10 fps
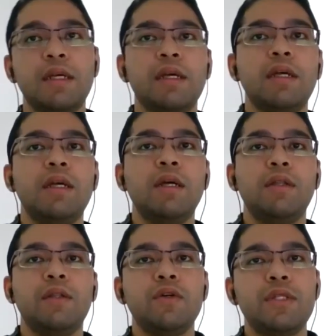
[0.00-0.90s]
This is
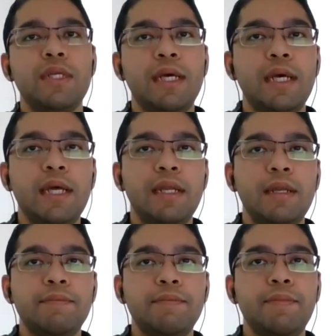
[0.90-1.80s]
due to
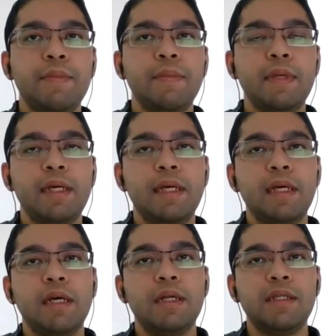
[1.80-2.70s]

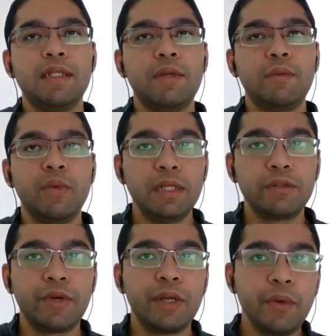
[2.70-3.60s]
this will ensure
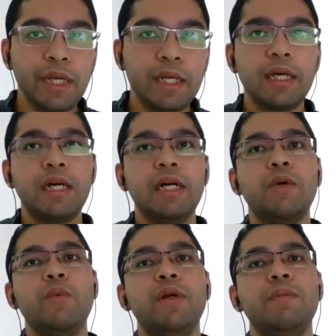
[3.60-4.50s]
that future
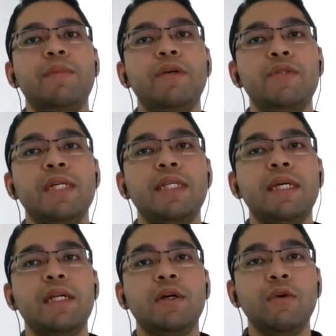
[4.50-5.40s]
engineers,
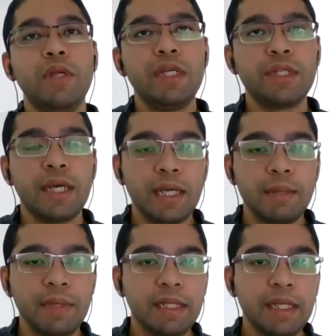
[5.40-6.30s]
those
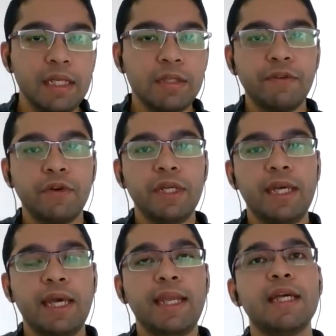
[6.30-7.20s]
that
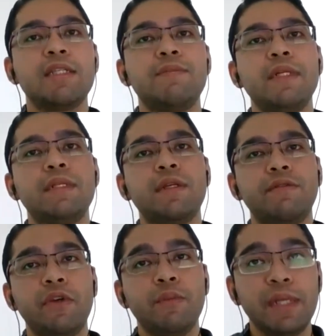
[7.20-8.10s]

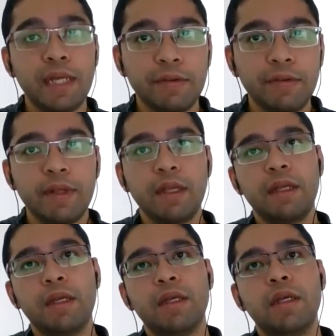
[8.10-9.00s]
will graduate,
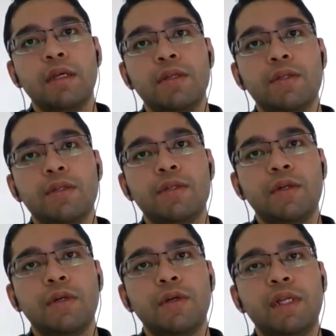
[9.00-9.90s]
will be
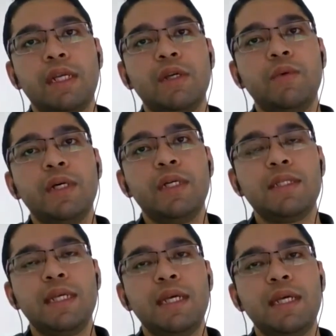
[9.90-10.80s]
using their knowledge
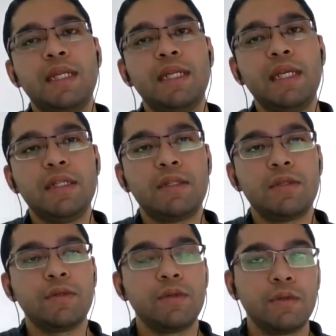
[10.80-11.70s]
and abilities
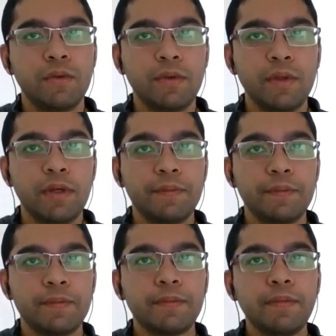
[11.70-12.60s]
for the
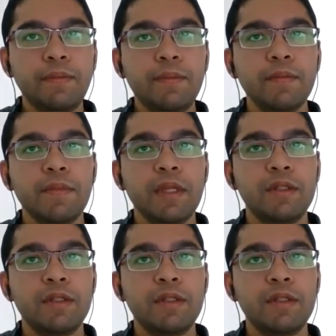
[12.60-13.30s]
enhancements of human life.